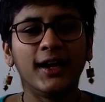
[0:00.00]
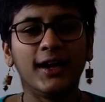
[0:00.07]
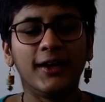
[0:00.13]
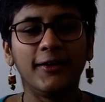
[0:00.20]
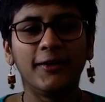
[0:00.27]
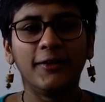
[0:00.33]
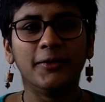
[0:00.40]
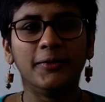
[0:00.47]

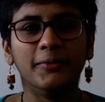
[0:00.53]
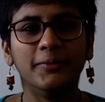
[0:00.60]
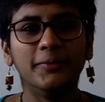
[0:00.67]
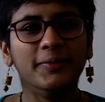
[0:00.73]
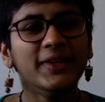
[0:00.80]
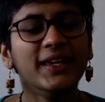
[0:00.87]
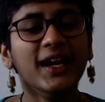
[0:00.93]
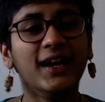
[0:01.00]
um,
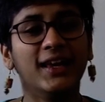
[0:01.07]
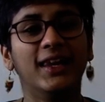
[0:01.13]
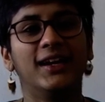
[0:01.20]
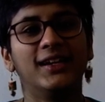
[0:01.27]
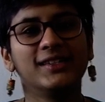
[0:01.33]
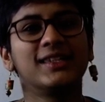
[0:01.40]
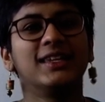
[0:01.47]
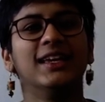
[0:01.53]
yeah
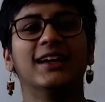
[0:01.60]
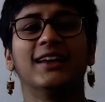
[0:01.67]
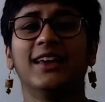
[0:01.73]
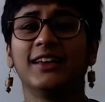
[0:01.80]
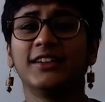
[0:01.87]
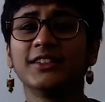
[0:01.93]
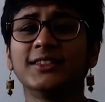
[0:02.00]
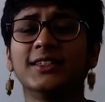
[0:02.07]
lastly i'd
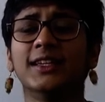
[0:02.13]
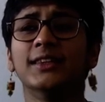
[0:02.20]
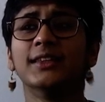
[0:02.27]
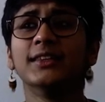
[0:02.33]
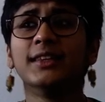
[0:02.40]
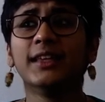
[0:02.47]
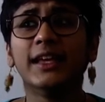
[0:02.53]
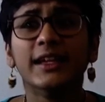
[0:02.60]
like to say
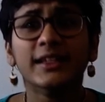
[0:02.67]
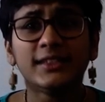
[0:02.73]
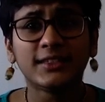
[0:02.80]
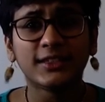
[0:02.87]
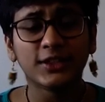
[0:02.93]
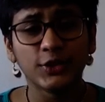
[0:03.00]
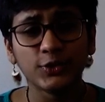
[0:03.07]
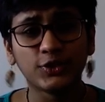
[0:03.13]
that the
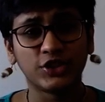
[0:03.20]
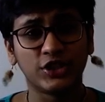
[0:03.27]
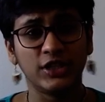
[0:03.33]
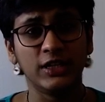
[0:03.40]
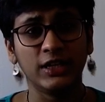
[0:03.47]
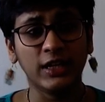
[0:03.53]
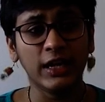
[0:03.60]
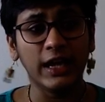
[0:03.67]

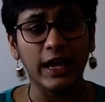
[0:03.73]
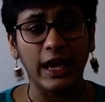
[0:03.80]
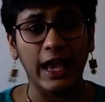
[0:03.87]
institution